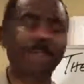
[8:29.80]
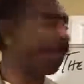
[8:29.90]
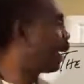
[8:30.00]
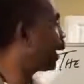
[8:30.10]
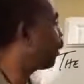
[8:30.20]

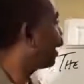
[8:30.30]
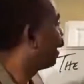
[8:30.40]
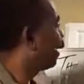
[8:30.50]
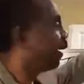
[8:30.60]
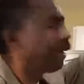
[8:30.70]
Oh, by the way,
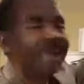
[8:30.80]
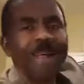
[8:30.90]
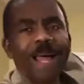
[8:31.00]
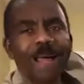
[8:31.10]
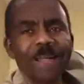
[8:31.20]

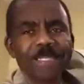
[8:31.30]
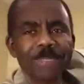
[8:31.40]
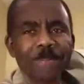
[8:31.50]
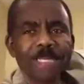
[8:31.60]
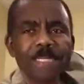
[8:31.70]

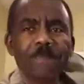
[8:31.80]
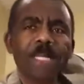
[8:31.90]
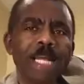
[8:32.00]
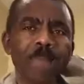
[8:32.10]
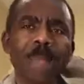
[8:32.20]
see my
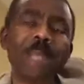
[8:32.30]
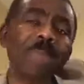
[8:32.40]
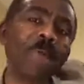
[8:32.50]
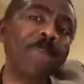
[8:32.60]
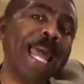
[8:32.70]
symbol at the
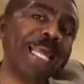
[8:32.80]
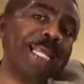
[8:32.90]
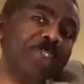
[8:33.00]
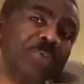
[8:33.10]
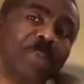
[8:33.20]
back for
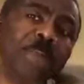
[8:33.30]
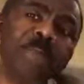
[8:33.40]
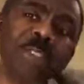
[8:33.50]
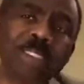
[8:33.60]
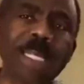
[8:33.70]
Black History
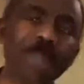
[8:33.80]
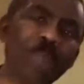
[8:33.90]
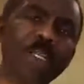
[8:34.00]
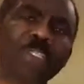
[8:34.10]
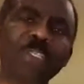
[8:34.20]
Month
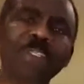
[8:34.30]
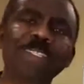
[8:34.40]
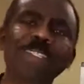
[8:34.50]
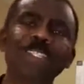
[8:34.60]
celebration.